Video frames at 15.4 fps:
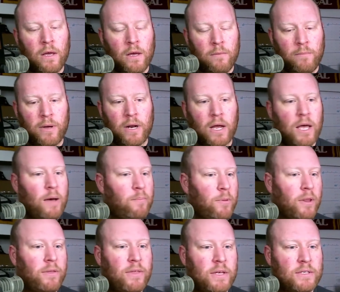But a
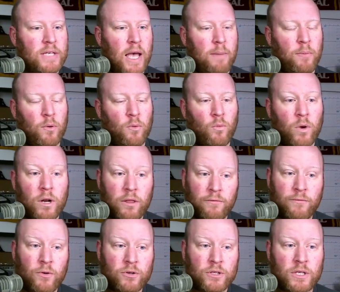couple of things happened. One of the
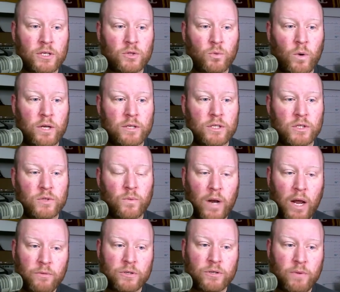first things is when
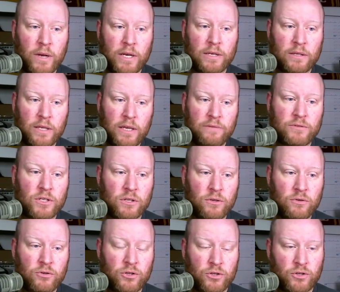I was ready to leave
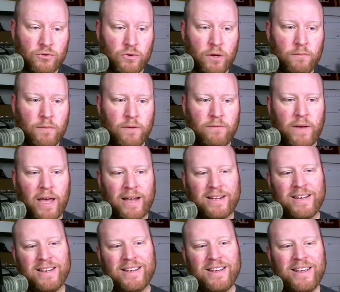Solution Stream, in
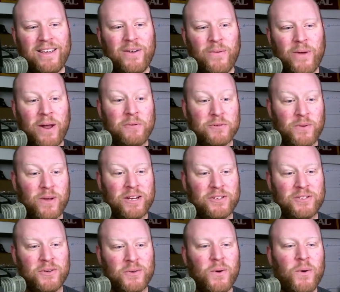fact, when I was ready
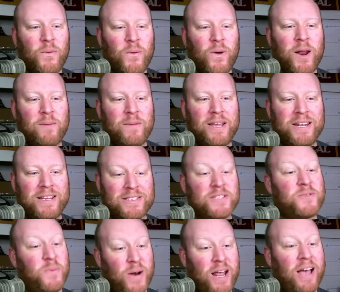to, what I mean
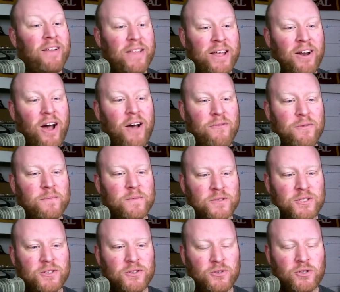is when I got laid off from
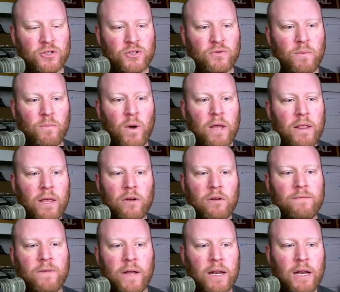Solution Stream, right? They
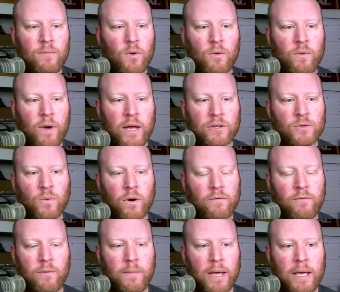couldn't find any more Rails work
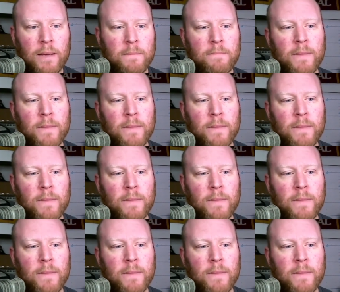for me.